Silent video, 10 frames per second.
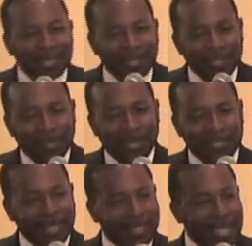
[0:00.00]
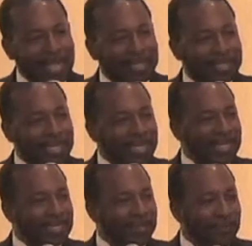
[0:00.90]
So I said, "Dr.
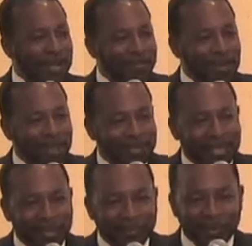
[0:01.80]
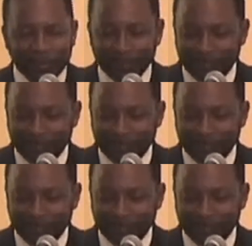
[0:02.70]
Jenkins, if I promise to come work